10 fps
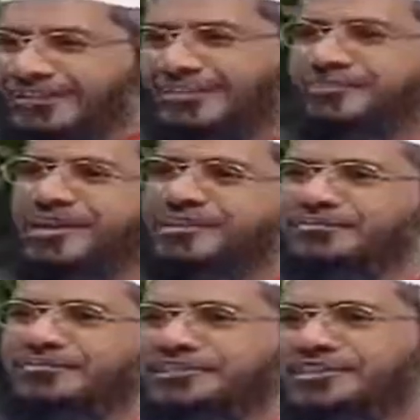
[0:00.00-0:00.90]
Next
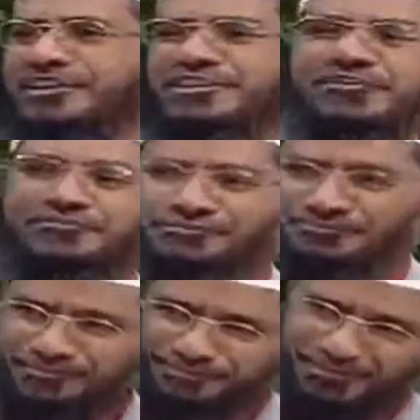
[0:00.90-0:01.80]
Ramadan, they finish the next
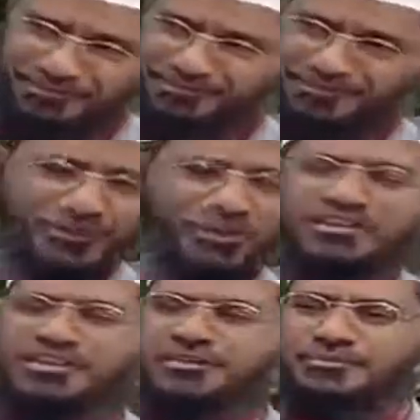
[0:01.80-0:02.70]
half.
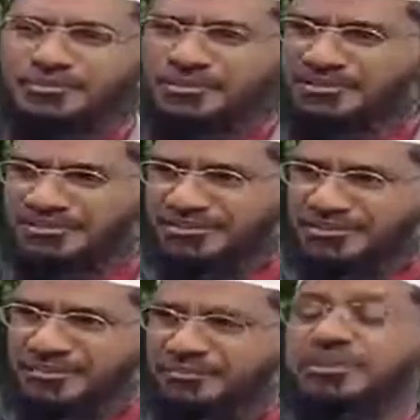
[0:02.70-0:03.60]
All is acceptable,
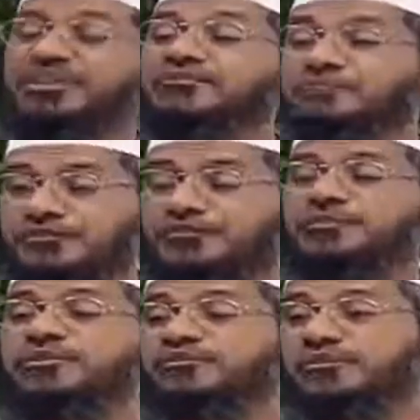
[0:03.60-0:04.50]
but it's
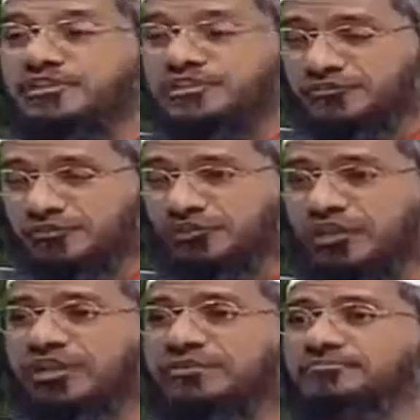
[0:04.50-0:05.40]
preferable to finish the
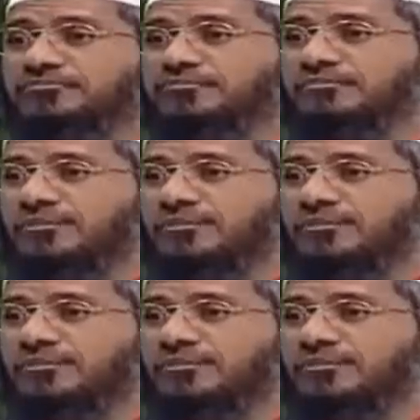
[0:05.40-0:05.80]
full Quran,